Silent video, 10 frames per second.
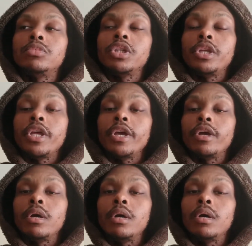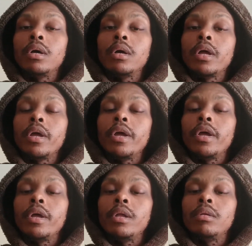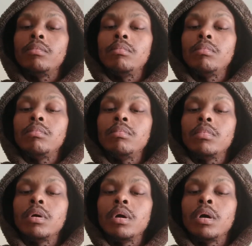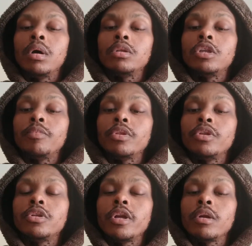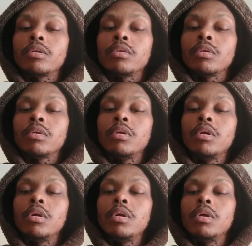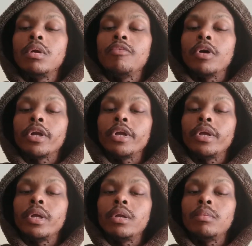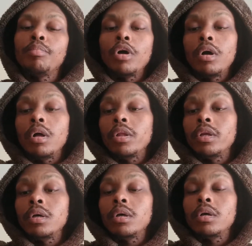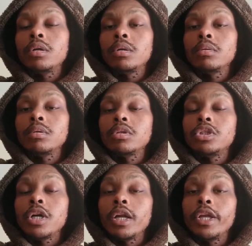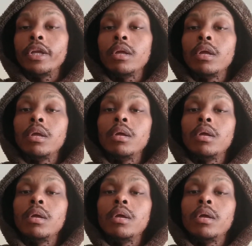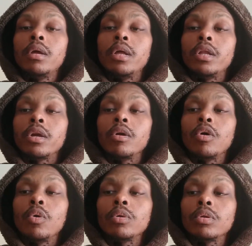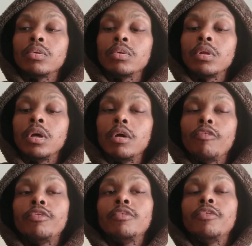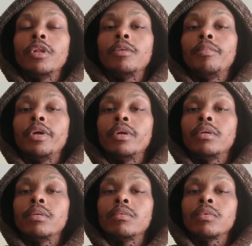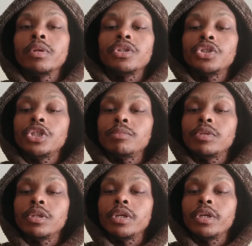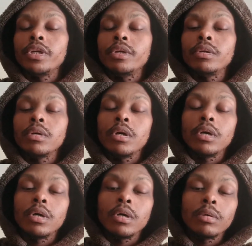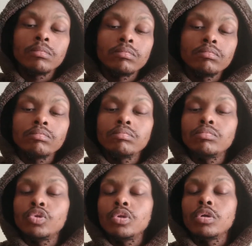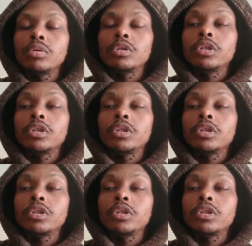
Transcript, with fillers: Zendaya and uh, Timothée's character, fucking Paul and uh, and their whole little love development relationship that they, uh, you know,